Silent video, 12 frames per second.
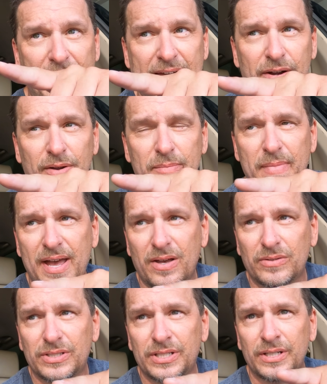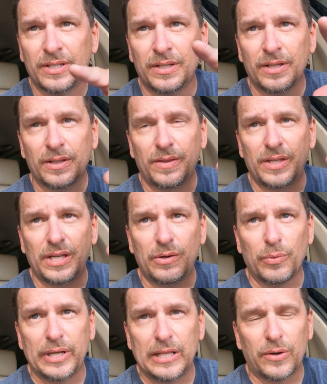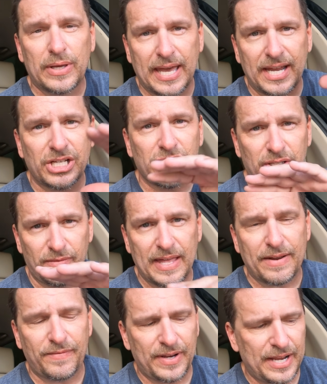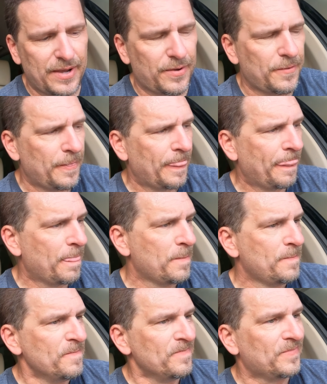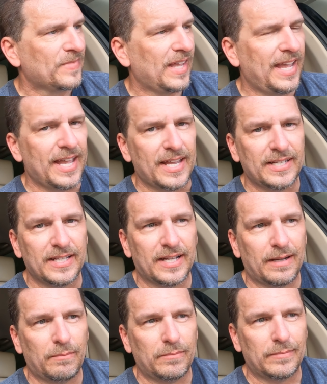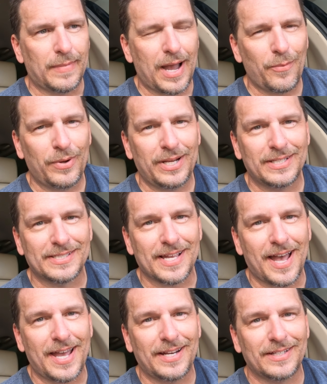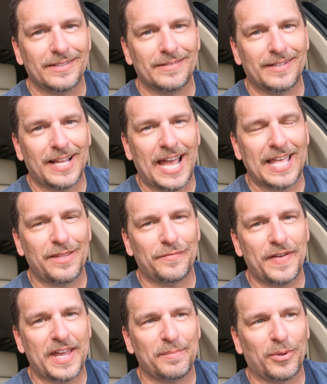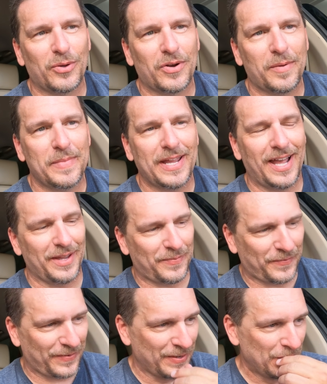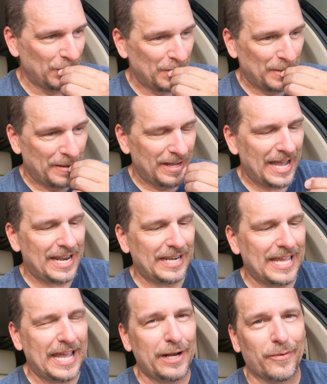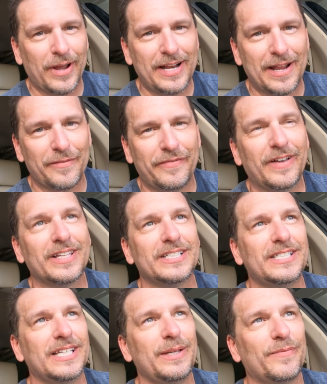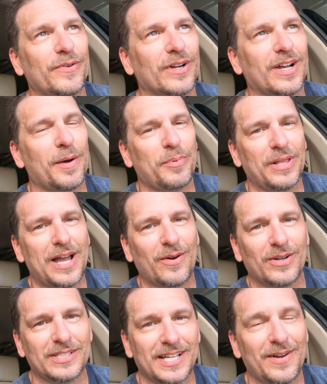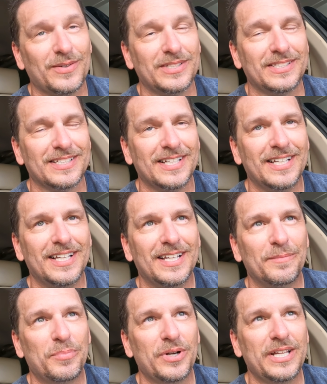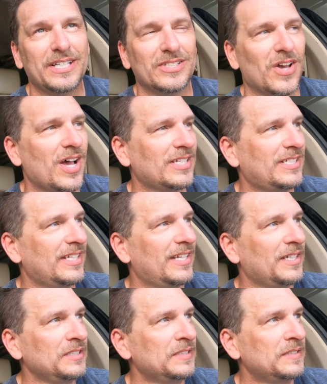battery mount, the relocation, that video. And I went inside and had the fan blown on me. I had a Gatorade and I fell asleep for a couple hours. I was pretty exhausted.